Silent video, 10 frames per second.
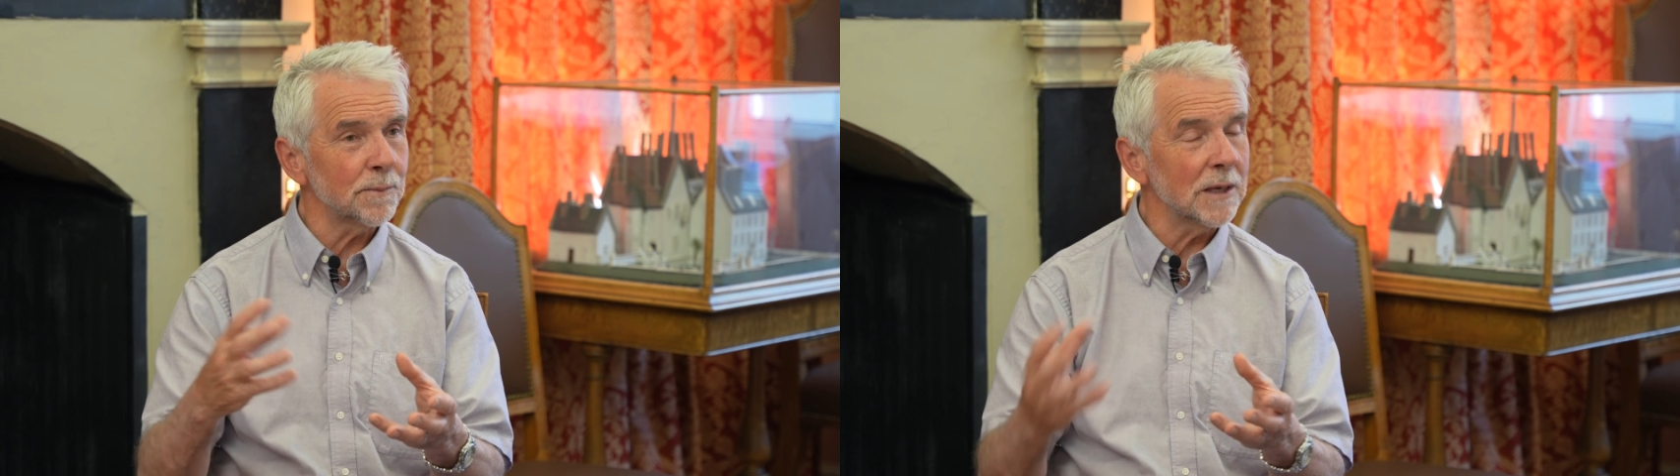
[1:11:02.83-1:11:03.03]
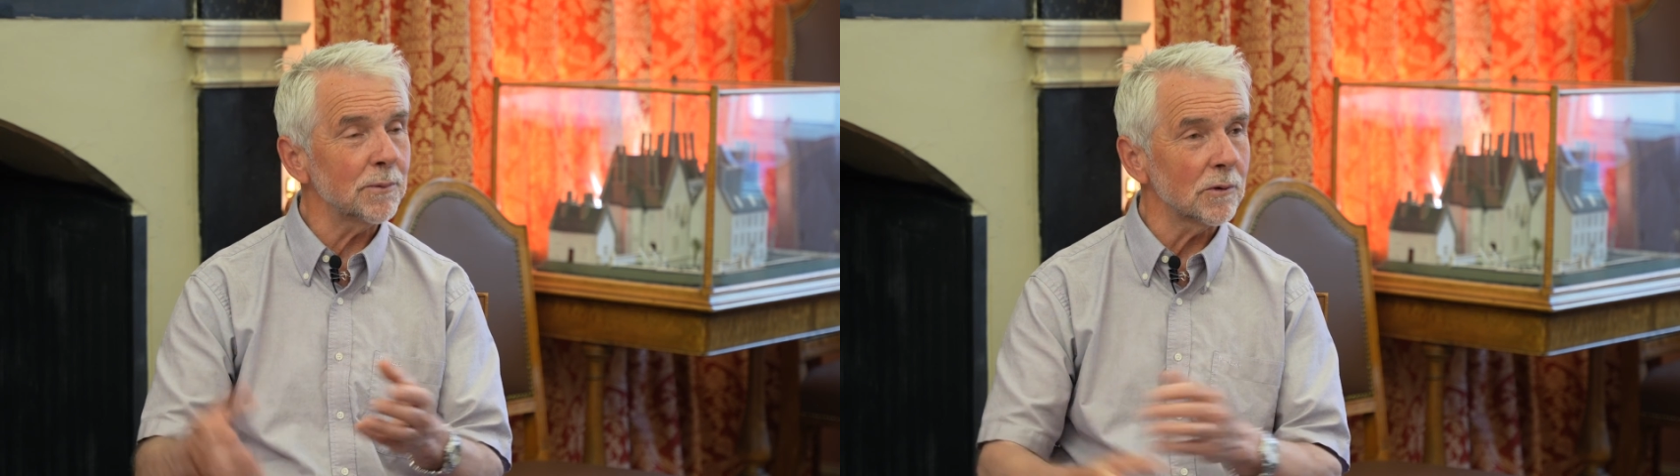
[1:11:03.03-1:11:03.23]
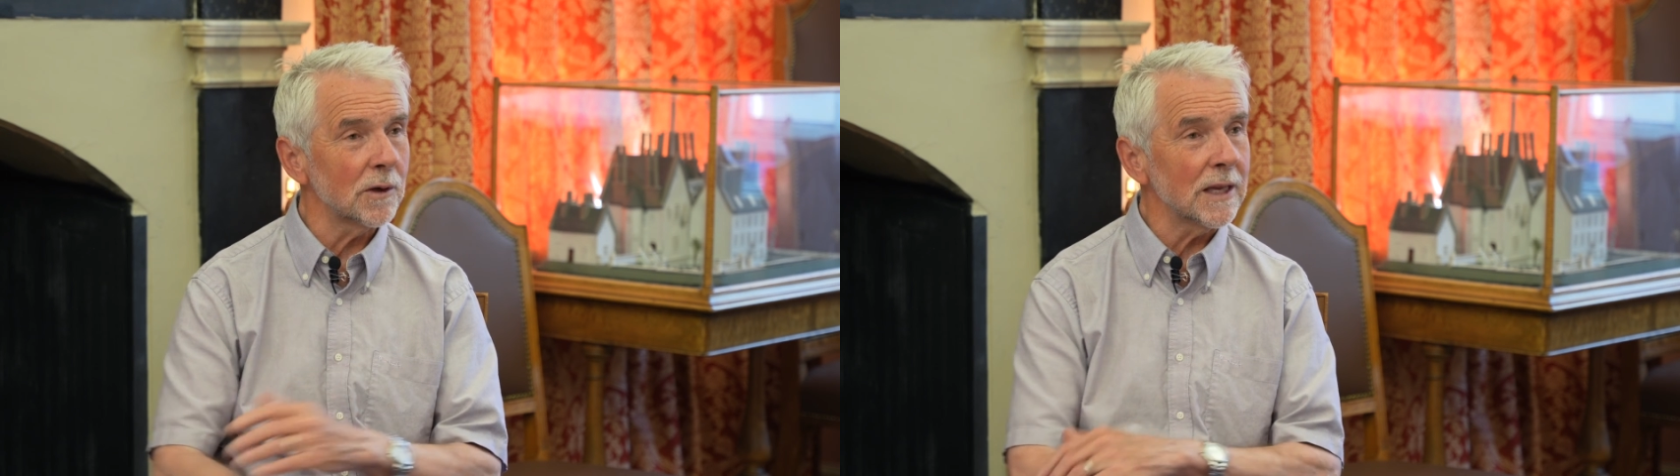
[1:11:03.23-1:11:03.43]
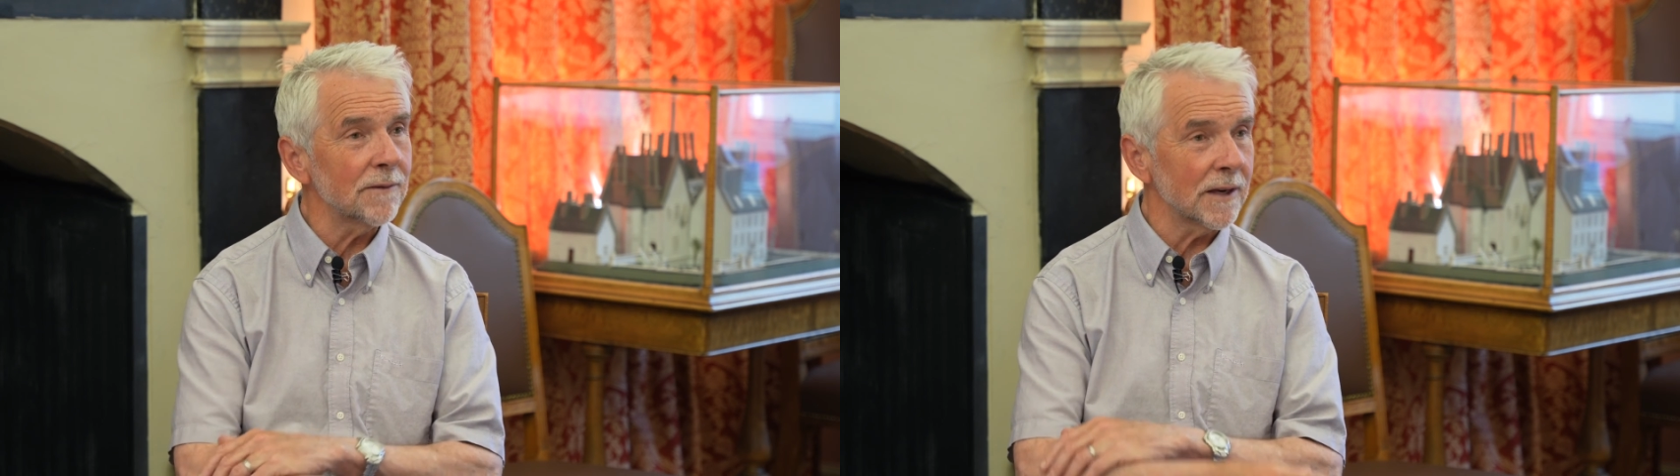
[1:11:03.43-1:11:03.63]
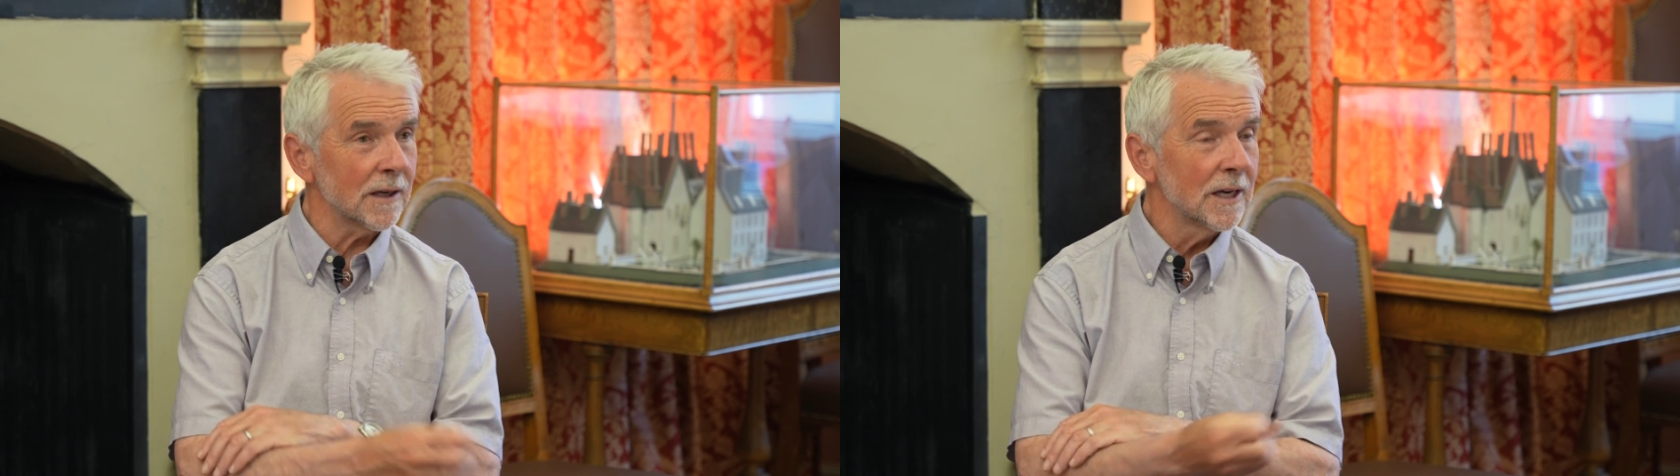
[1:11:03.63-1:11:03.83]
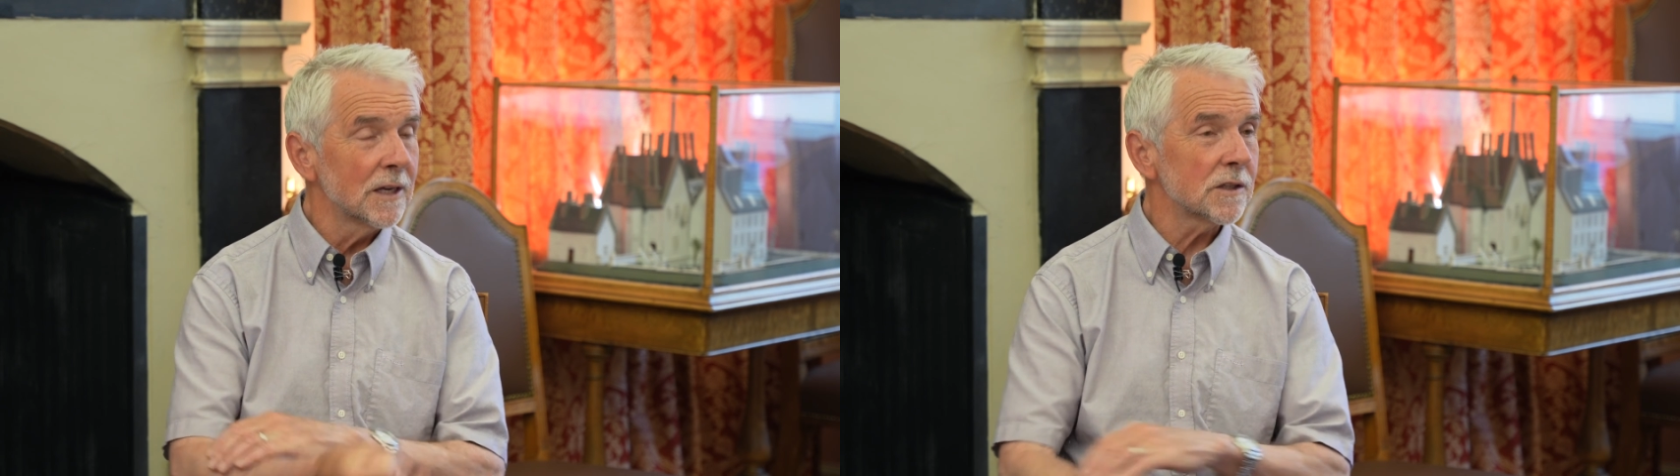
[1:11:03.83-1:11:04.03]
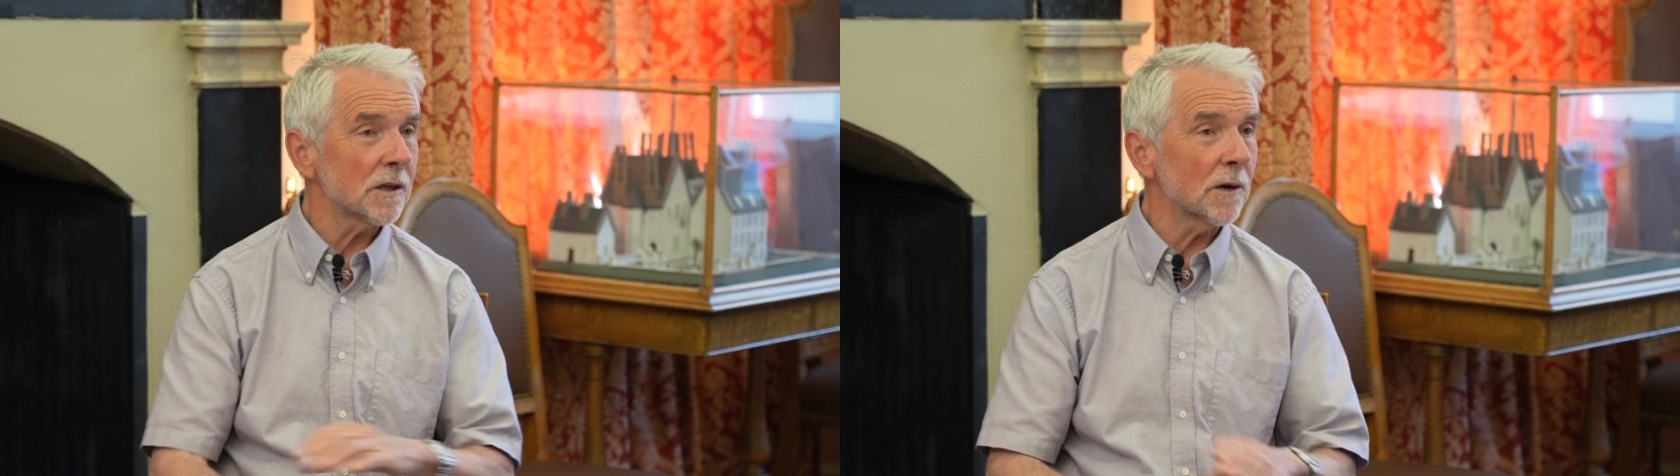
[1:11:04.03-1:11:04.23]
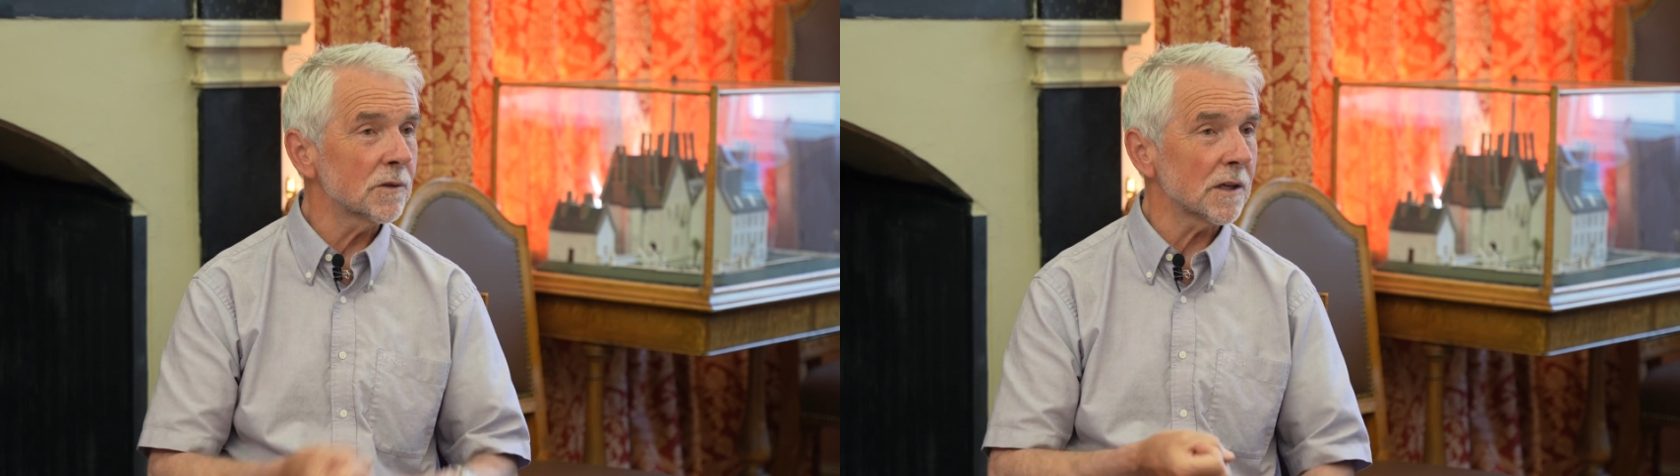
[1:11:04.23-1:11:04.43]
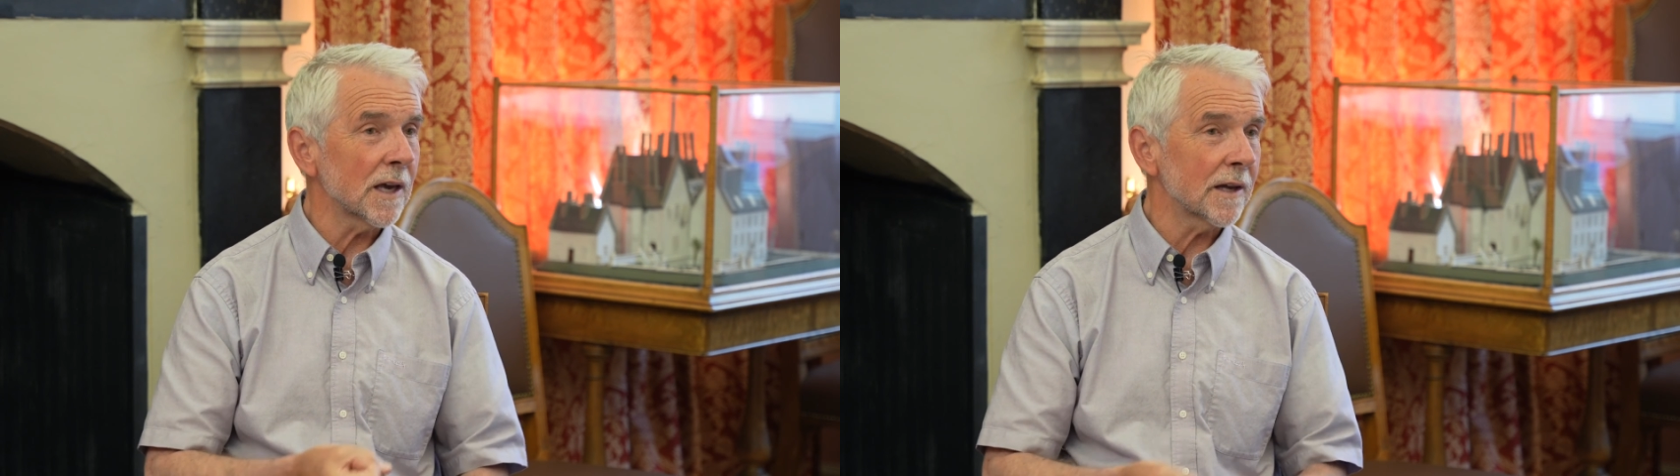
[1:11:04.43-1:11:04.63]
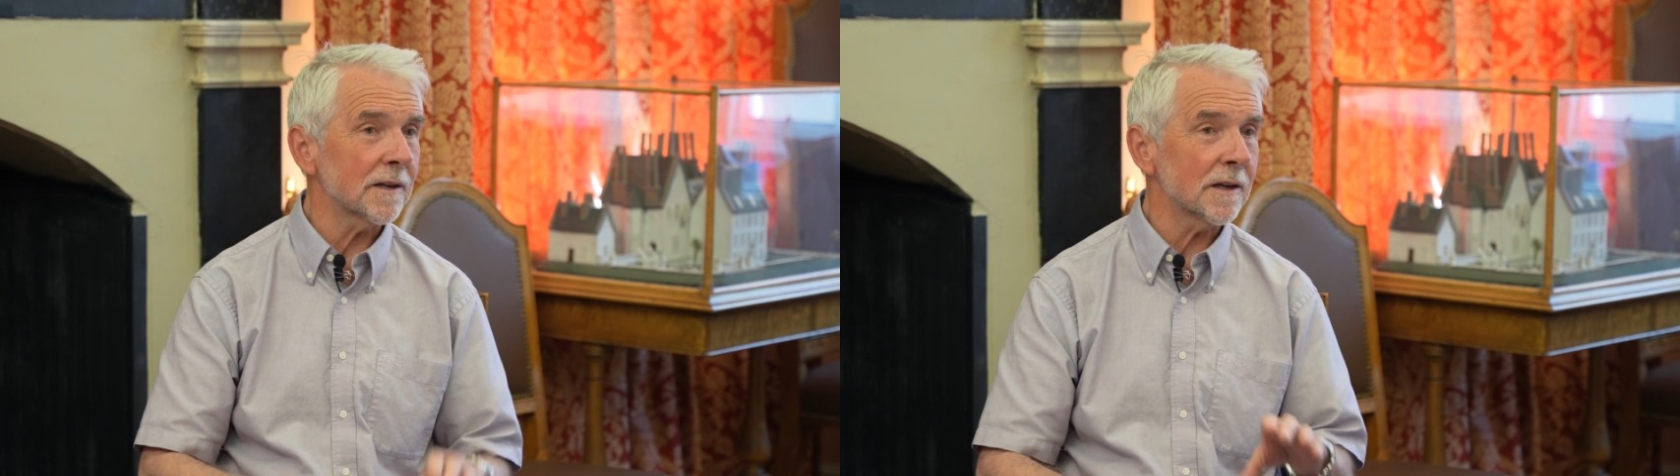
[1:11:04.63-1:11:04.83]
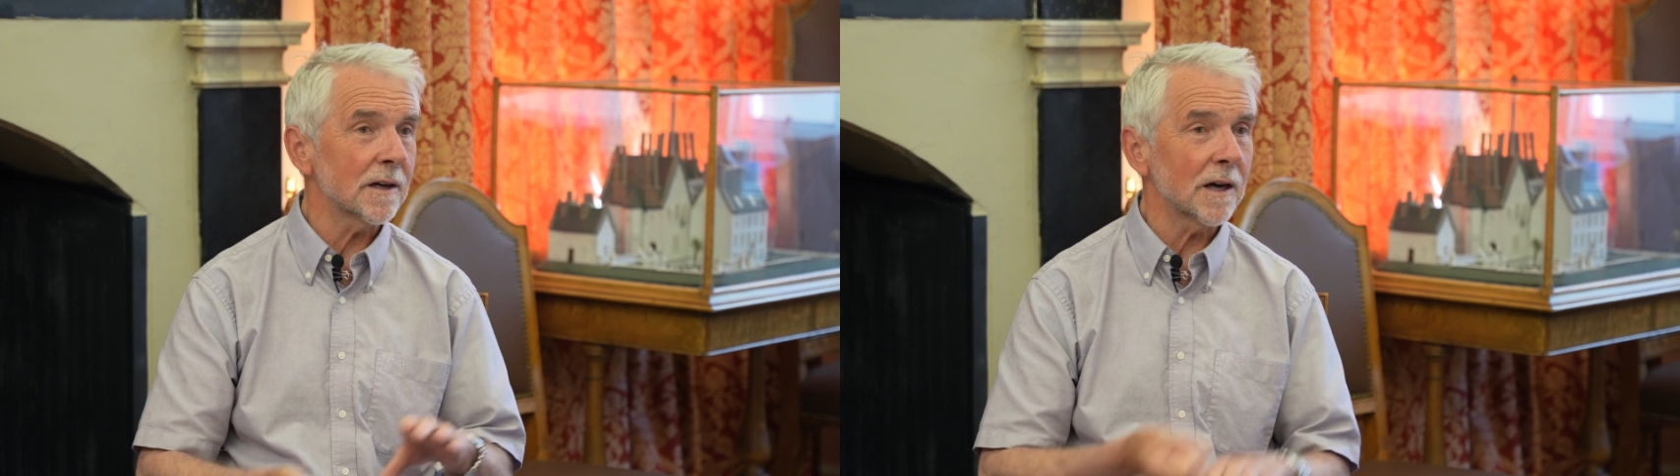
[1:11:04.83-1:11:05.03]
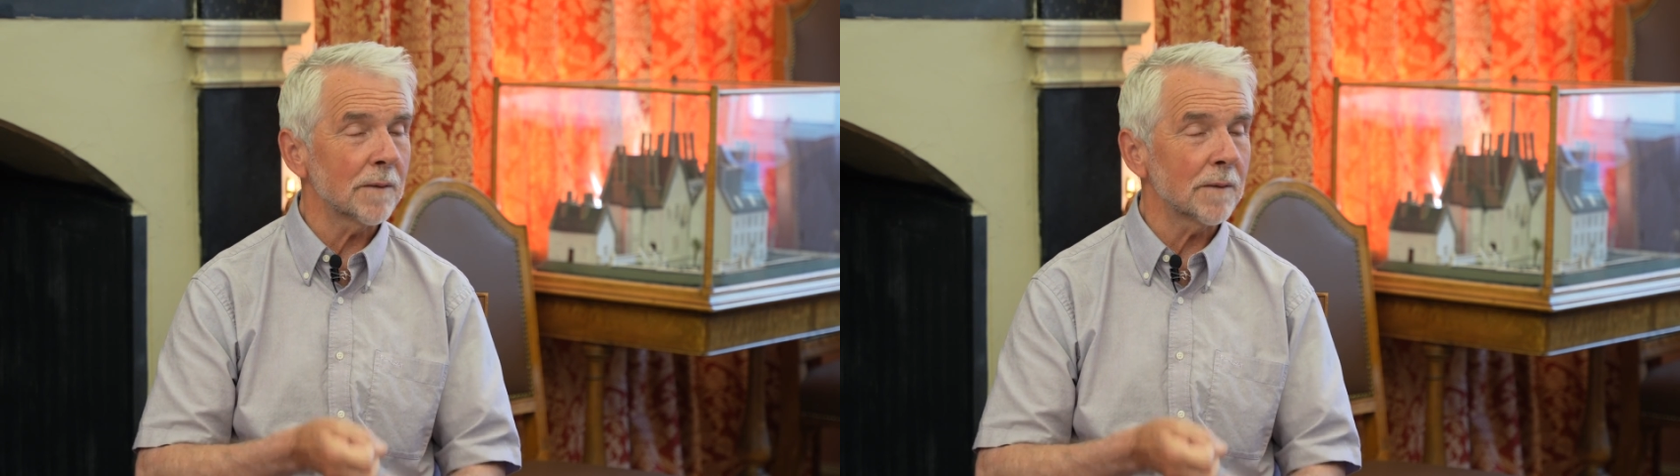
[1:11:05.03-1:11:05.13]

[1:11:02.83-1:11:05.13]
people leaving to go to Canada,